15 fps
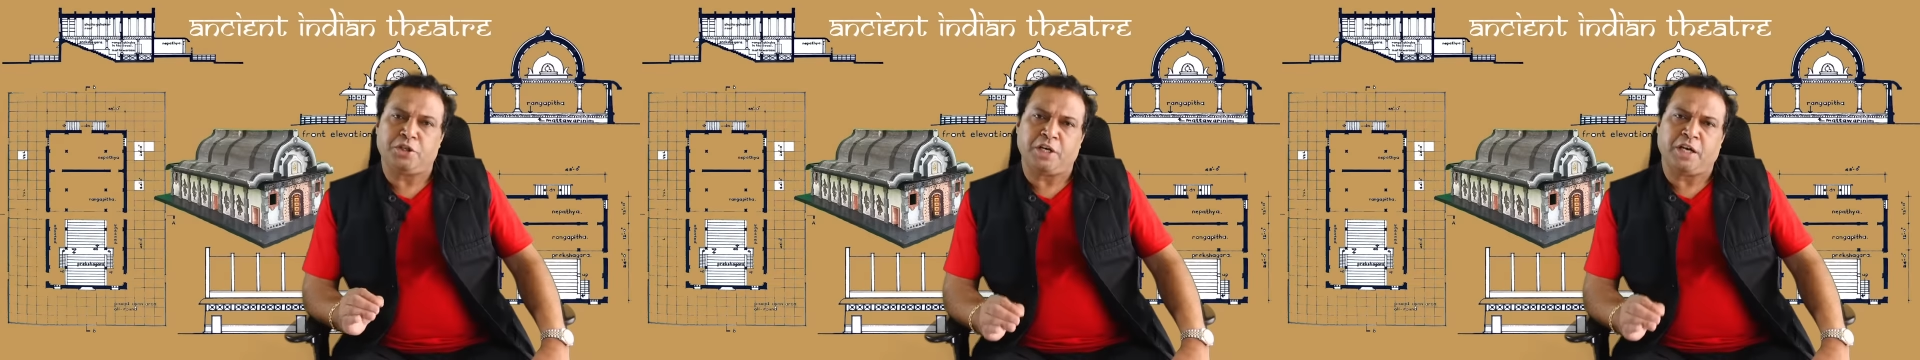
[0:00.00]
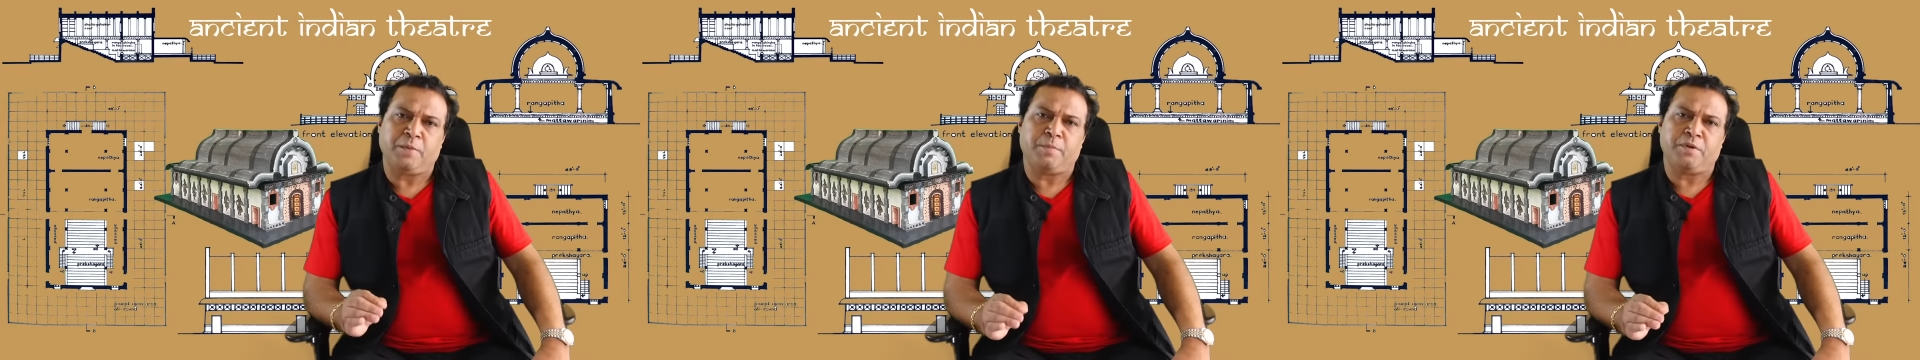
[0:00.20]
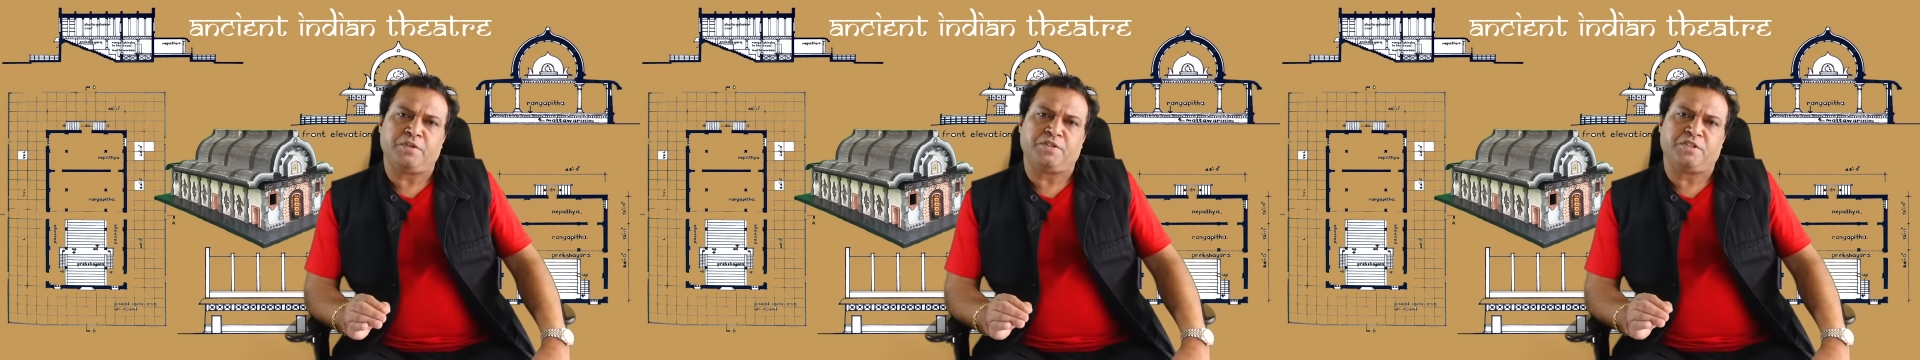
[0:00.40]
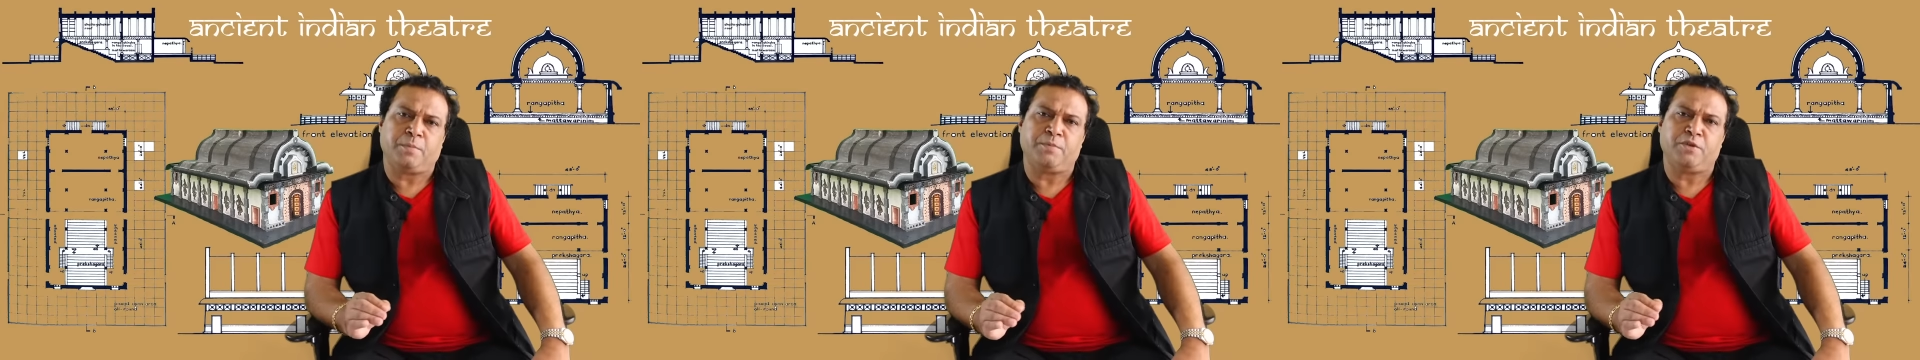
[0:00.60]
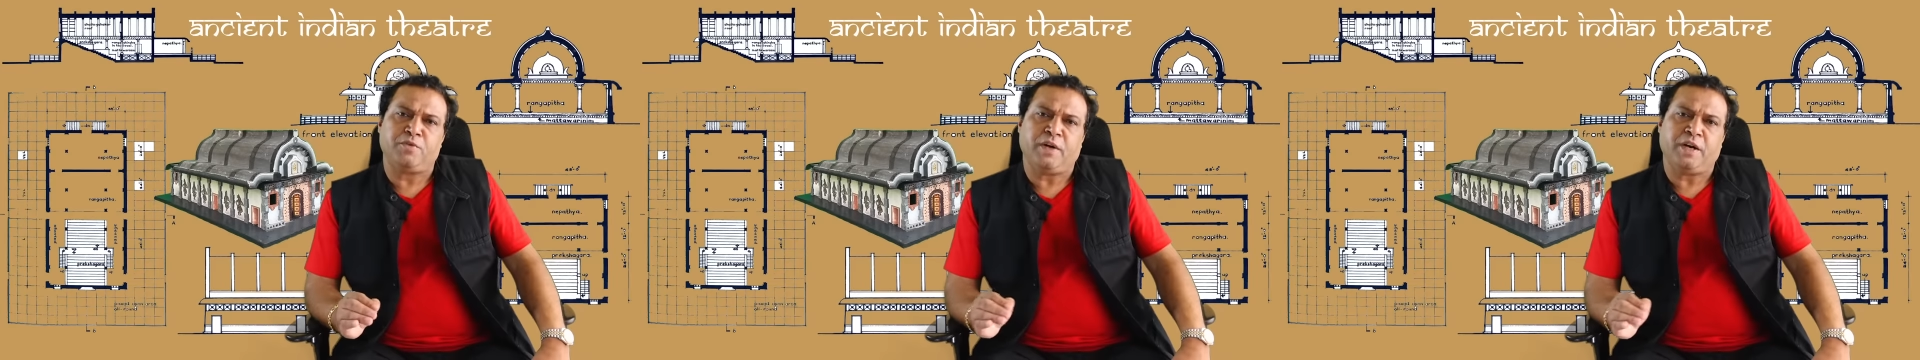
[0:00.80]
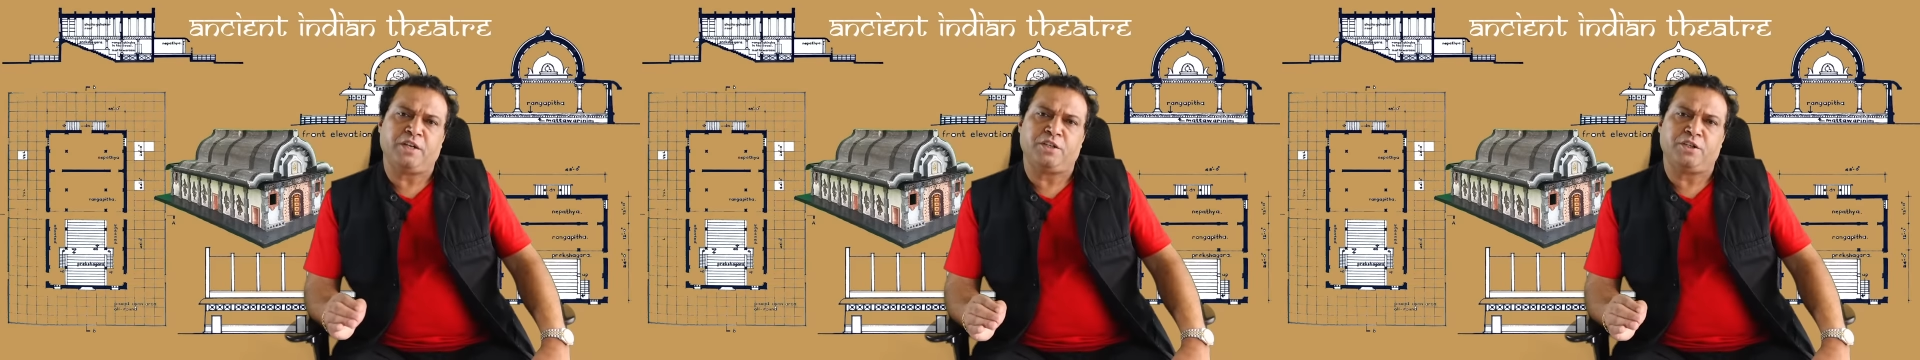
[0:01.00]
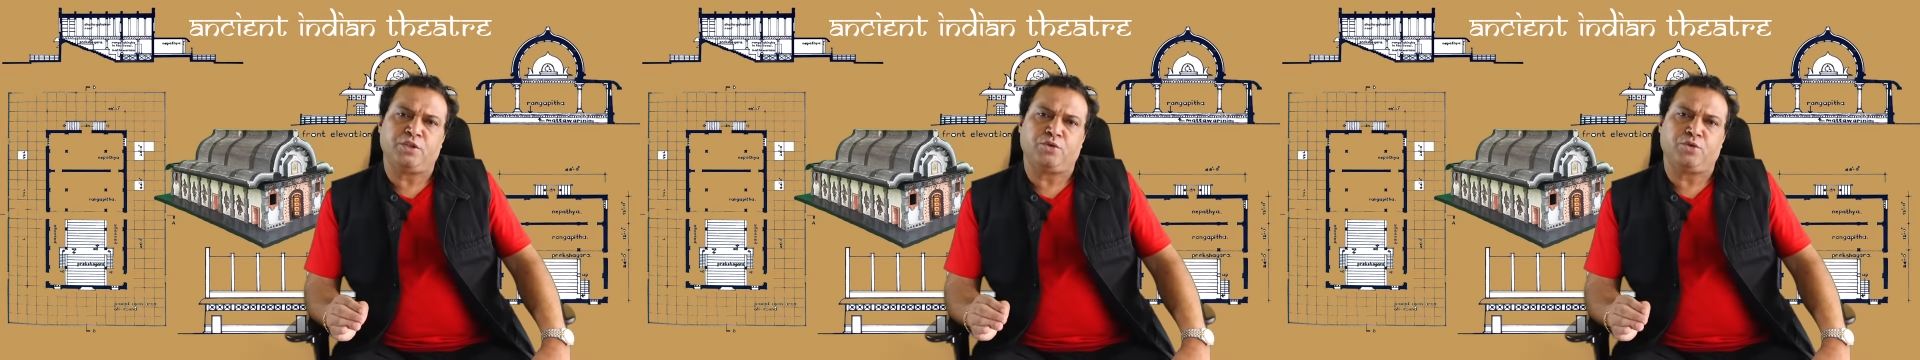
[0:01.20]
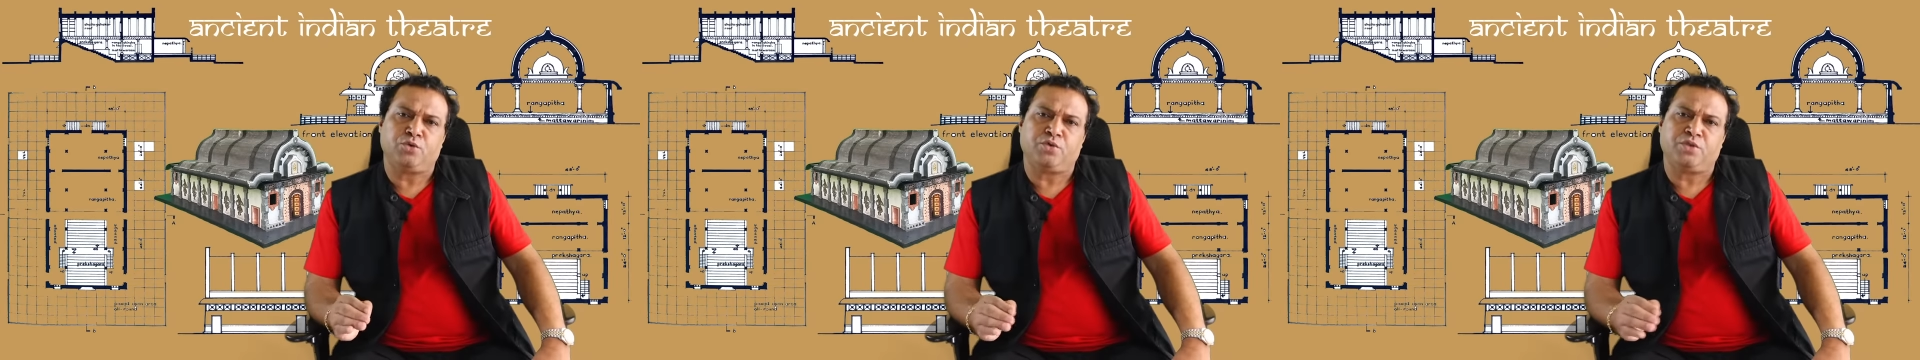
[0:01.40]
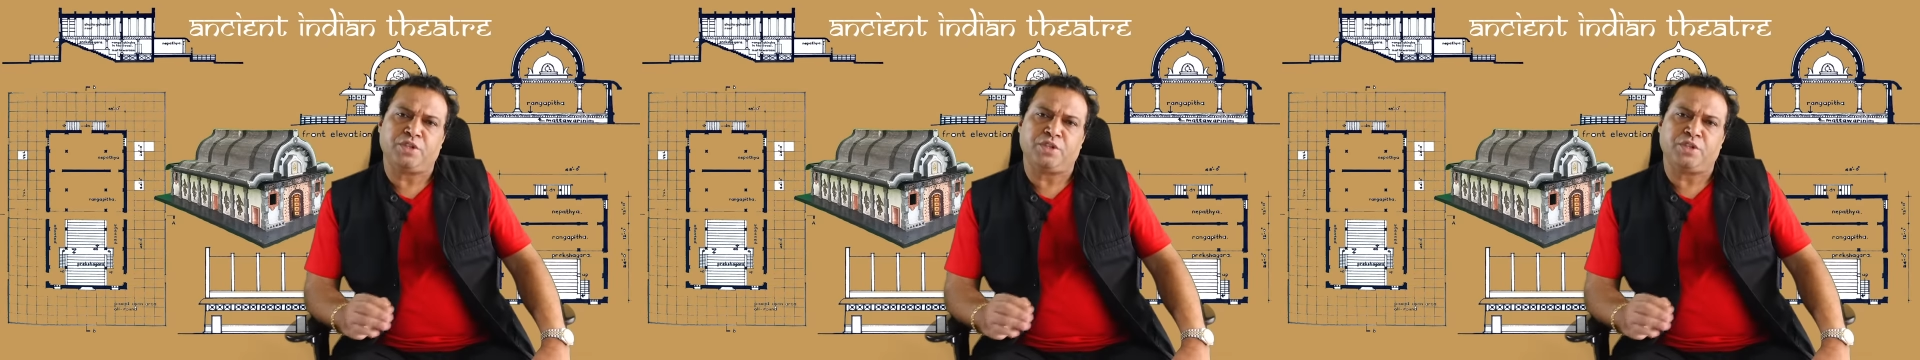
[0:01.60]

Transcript: type is subdivided into